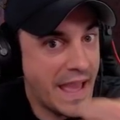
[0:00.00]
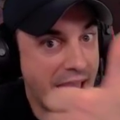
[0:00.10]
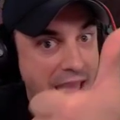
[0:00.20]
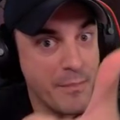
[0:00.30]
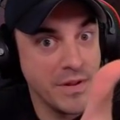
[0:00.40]

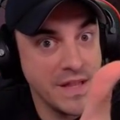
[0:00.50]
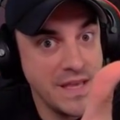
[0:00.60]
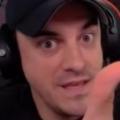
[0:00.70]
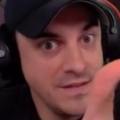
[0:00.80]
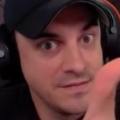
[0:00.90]

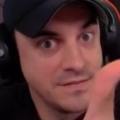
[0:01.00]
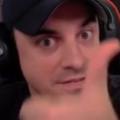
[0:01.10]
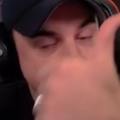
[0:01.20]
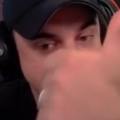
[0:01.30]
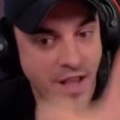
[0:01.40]
Amelie,
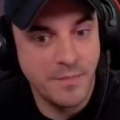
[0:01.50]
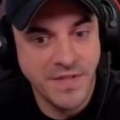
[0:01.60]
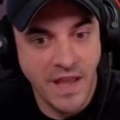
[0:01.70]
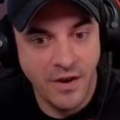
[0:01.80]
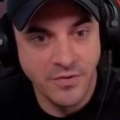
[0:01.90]

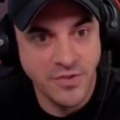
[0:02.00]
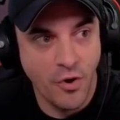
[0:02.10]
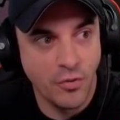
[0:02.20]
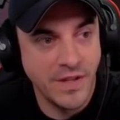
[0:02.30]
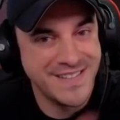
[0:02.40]
subtitles
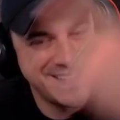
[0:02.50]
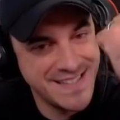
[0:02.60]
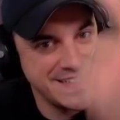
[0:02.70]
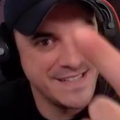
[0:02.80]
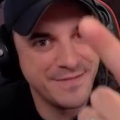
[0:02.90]
only.
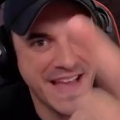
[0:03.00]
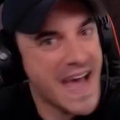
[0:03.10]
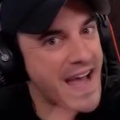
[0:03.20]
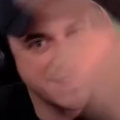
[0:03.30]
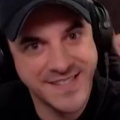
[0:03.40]
City of God,